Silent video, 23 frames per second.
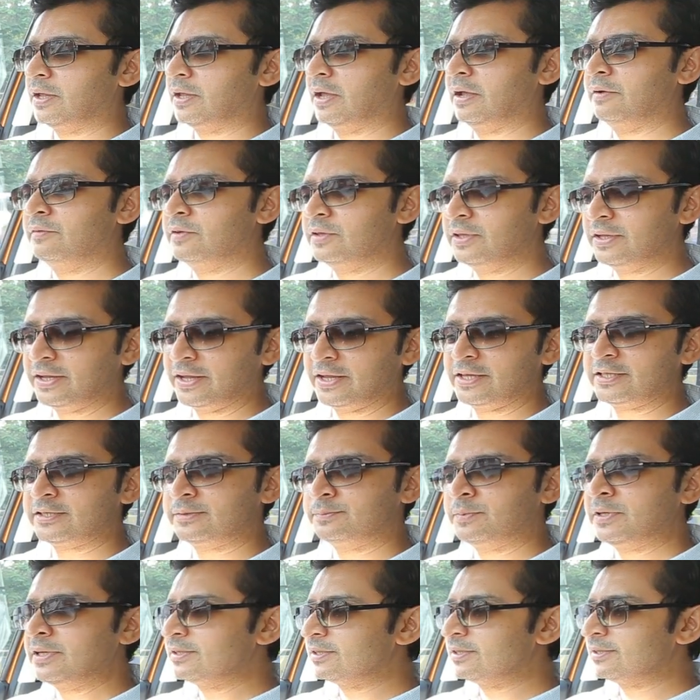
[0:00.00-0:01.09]
Everything has
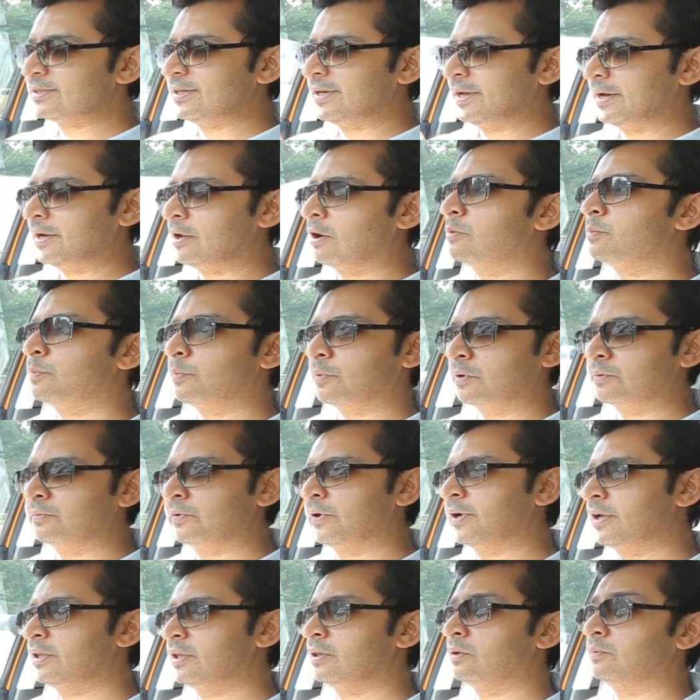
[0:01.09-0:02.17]
been just laid out
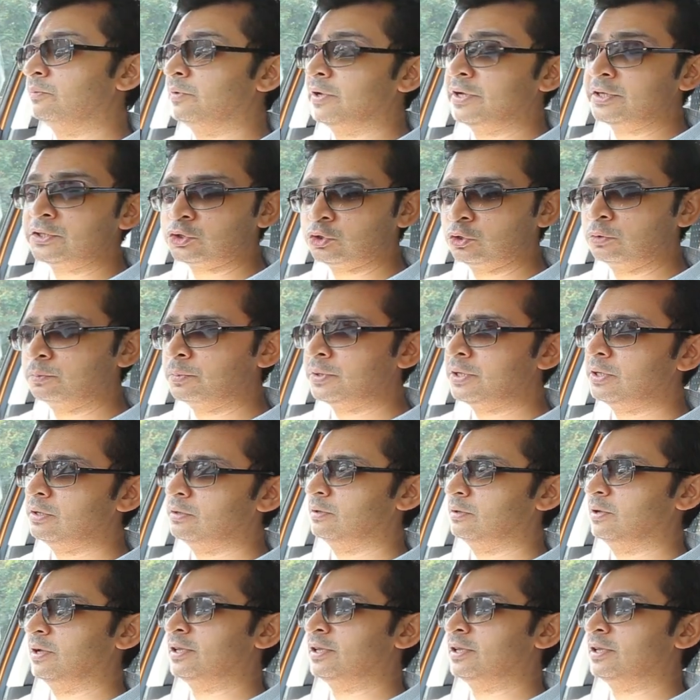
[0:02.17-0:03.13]
perfectly the way it should be.